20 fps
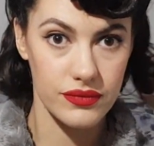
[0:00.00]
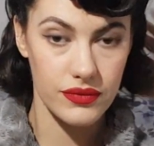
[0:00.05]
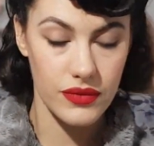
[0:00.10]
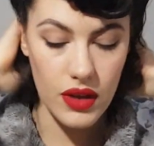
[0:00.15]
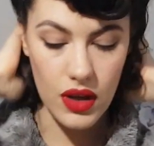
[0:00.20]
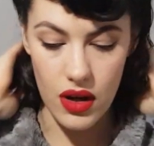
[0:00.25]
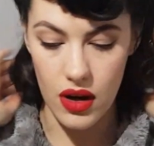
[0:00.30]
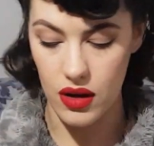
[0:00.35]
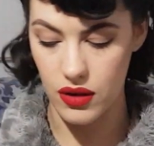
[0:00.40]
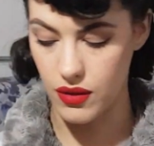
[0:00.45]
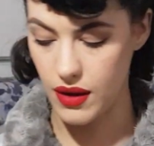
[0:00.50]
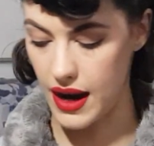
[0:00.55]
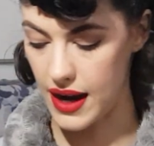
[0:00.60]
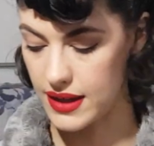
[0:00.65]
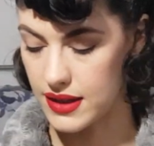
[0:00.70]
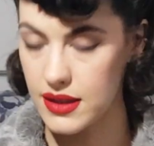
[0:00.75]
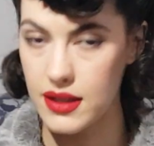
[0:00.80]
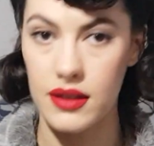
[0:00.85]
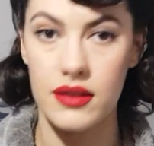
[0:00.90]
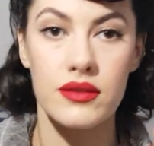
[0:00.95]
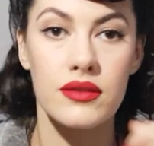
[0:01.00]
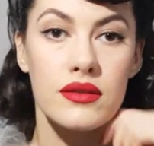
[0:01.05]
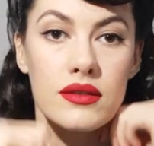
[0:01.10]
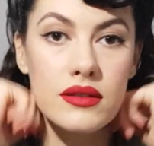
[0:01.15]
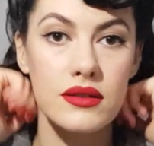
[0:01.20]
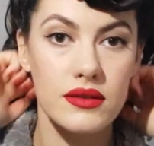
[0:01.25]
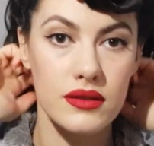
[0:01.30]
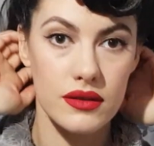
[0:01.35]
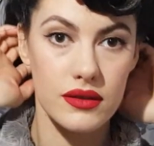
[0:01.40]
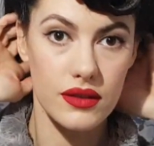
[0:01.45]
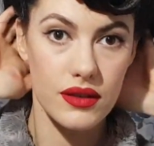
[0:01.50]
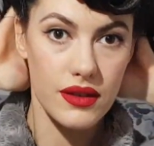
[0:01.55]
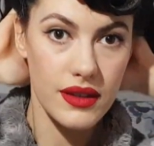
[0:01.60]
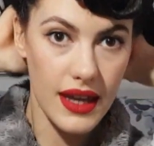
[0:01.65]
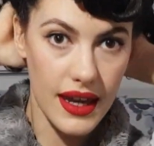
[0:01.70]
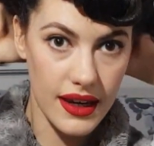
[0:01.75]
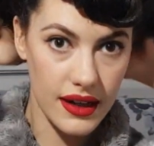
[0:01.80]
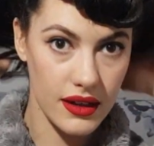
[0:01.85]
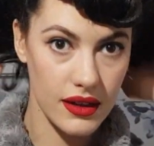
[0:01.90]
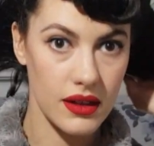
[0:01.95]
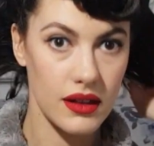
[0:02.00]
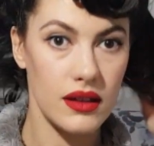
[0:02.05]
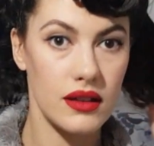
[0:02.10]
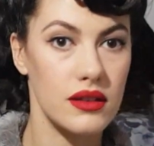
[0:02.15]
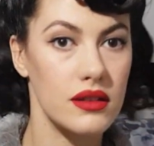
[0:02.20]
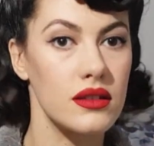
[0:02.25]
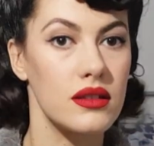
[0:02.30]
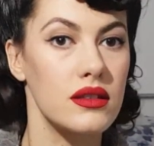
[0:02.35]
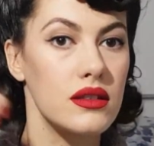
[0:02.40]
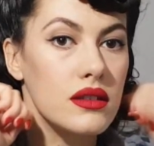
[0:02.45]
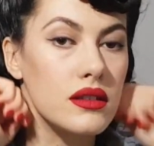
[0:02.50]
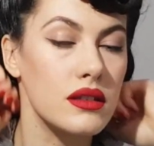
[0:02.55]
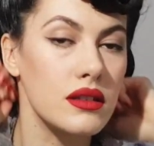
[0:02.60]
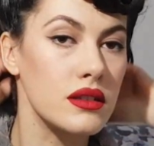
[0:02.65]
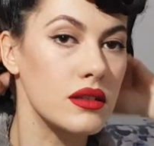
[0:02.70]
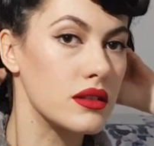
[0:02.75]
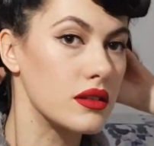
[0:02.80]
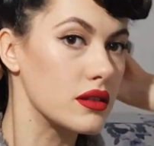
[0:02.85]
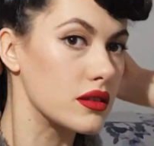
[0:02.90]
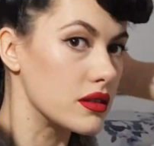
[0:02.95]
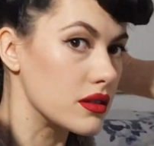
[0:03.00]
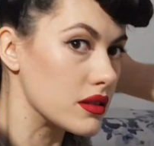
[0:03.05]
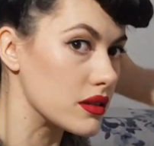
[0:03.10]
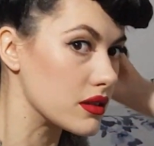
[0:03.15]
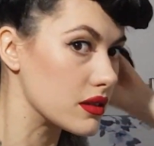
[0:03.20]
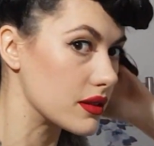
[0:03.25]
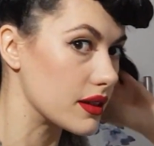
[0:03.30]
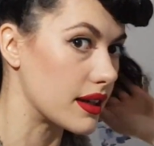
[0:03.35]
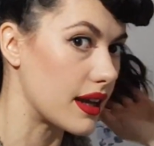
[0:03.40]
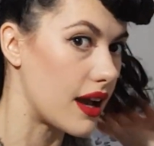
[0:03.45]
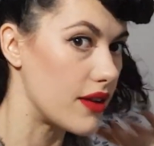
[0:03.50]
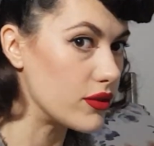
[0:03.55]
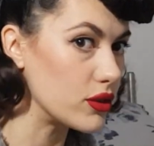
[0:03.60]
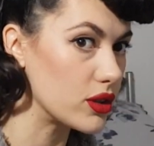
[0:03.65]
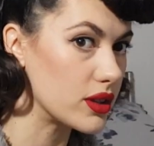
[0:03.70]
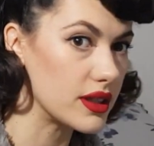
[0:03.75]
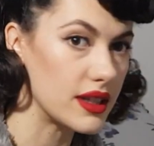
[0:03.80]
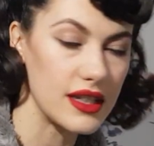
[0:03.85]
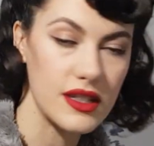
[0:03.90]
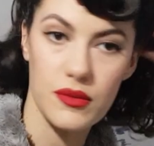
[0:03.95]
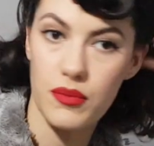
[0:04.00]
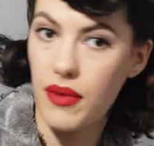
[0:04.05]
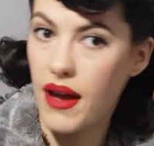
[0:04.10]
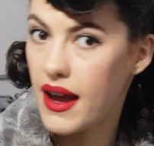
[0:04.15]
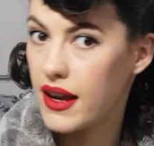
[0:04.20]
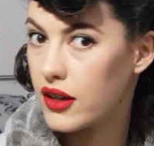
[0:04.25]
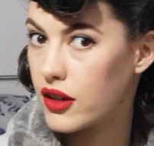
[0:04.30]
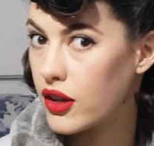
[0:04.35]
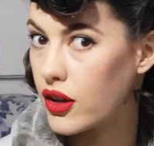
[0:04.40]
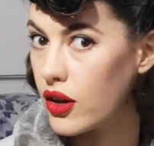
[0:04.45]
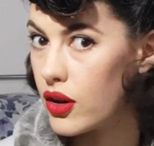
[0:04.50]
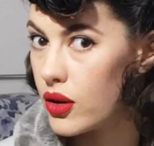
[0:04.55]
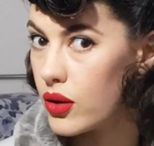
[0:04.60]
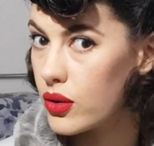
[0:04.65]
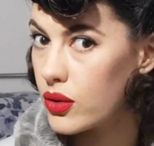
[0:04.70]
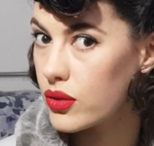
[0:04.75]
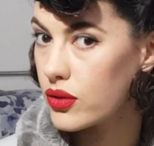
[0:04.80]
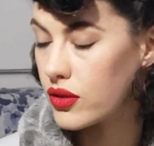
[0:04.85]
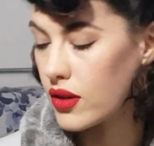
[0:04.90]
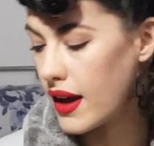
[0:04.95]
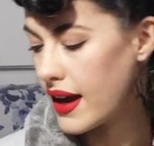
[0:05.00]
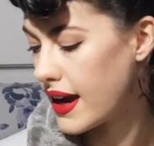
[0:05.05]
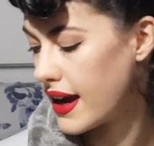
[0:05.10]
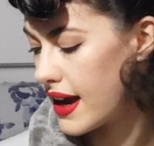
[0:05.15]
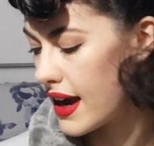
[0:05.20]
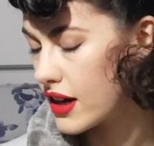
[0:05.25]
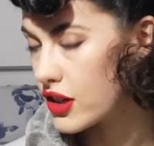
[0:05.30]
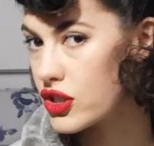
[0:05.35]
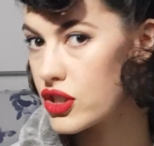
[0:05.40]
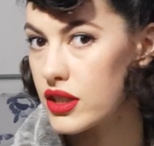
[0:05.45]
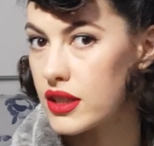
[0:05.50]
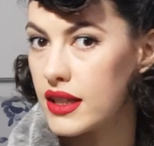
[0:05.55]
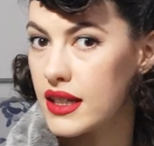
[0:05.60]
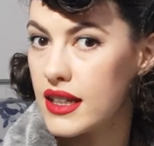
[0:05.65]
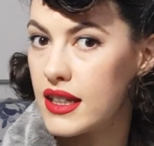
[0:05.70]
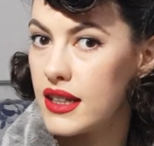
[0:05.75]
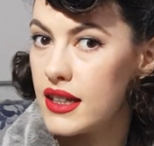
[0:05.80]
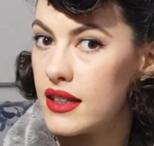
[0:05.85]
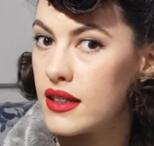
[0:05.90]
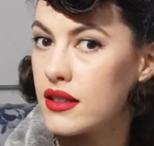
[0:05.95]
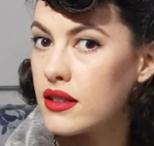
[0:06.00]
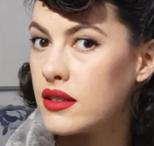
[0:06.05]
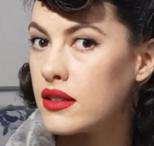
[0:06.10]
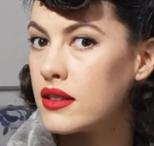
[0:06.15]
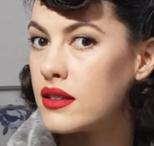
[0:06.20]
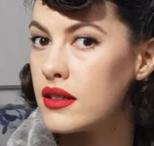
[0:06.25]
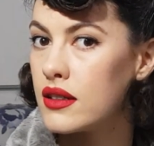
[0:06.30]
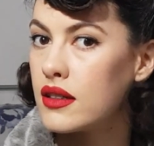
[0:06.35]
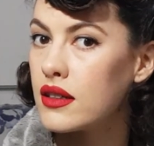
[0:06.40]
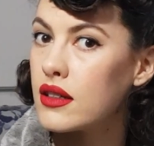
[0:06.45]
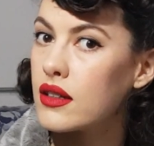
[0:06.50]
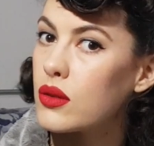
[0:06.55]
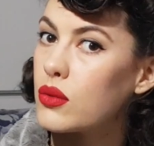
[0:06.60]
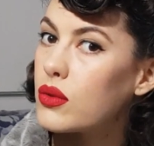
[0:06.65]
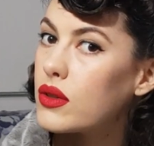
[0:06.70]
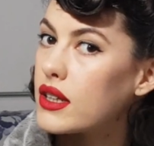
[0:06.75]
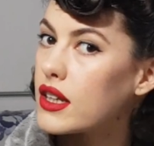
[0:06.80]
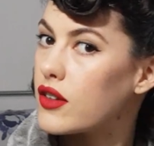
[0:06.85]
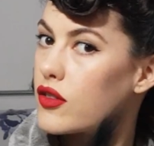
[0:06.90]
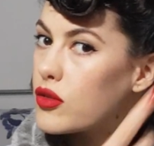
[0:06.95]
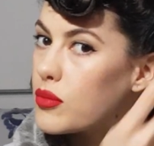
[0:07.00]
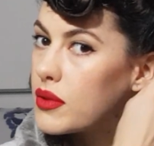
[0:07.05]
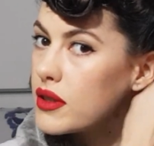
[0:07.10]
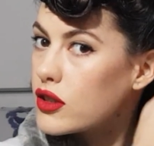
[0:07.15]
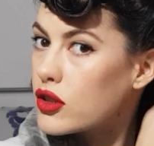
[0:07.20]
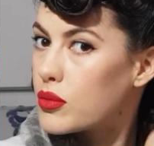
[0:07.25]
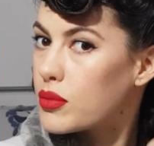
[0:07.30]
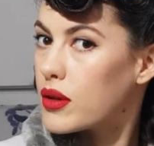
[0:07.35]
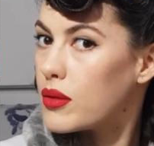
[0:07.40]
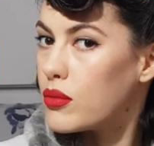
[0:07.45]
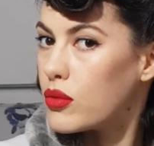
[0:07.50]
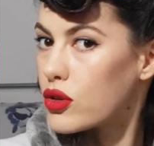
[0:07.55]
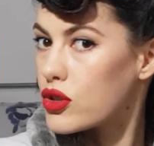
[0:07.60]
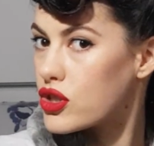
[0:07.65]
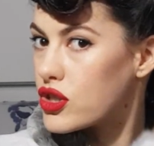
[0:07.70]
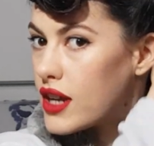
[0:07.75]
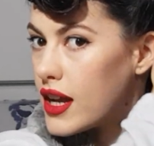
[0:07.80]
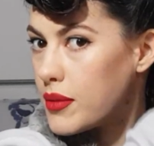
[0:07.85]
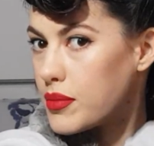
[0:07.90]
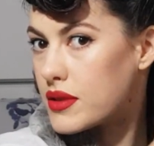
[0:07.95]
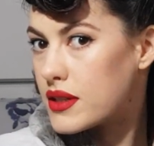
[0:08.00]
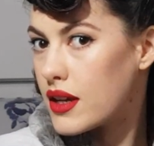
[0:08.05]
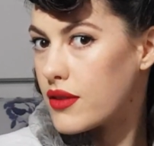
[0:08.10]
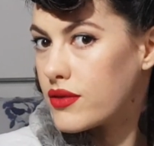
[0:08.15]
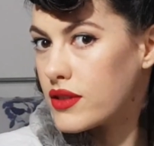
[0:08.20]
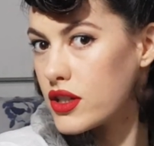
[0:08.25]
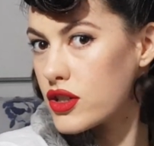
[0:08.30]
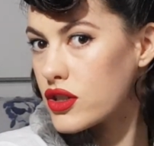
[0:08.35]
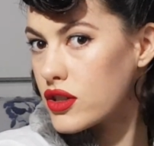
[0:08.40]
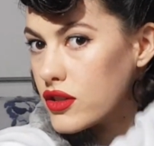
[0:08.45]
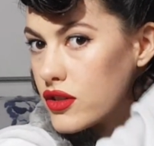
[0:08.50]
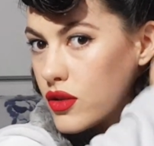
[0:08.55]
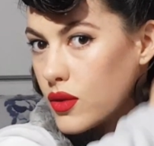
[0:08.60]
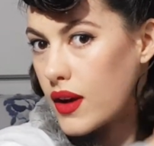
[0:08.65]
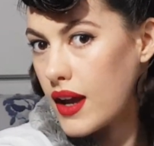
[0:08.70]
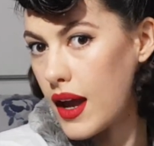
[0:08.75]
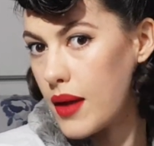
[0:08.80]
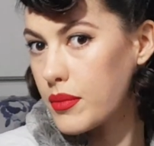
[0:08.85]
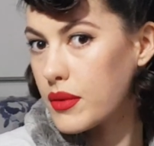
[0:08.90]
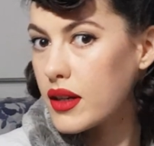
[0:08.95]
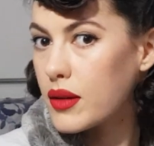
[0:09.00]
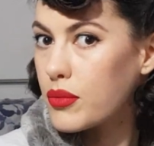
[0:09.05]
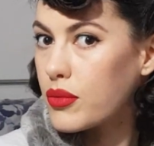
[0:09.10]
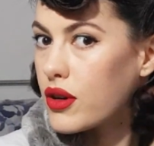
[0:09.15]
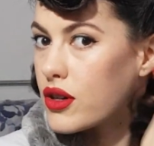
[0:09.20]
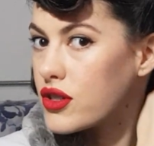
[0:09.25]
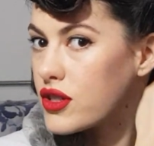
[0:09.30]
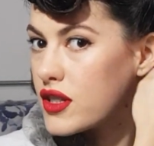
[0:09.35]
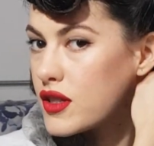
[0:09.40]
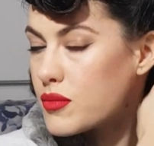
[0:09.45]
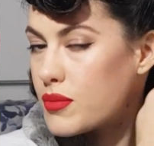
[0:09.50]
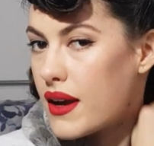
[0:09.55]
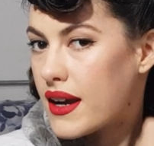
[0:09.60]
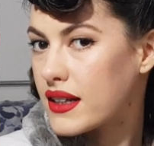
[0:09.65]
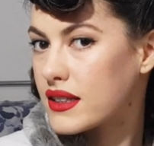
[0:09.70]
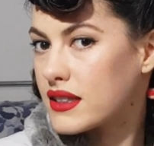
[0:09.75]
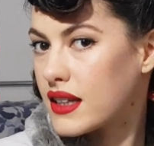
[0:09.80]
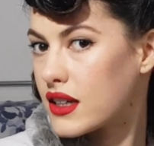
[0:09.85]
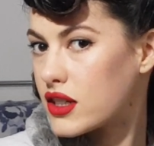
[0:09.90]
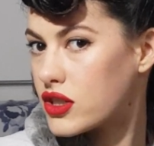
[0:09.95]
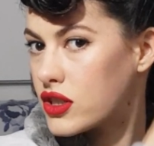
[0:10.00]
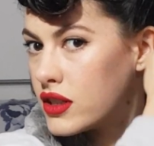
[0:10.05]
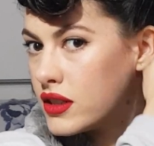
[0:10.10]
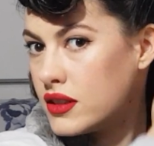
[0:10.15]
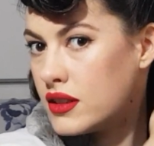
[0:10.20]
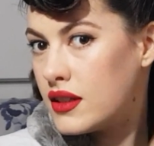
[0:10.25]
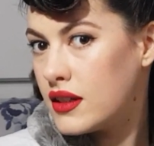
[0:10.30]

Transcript: Alright, then I'm gonna have a look at these back curls. I actually want to give them a little bit more shape and definition, so I am going to brush this back section.